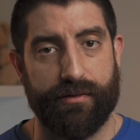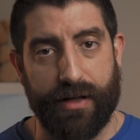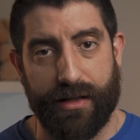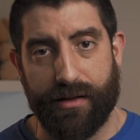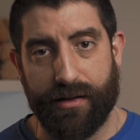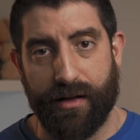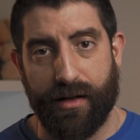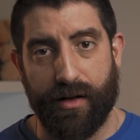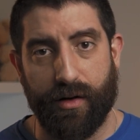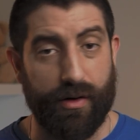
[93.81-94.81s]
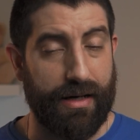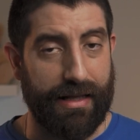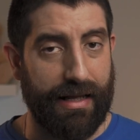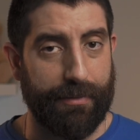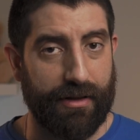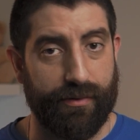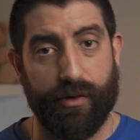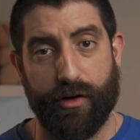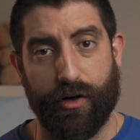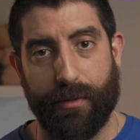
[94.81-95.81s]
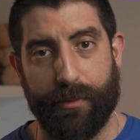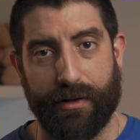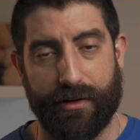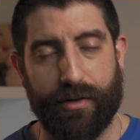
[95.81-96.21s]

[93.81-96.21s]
reader or an adapter for your computer.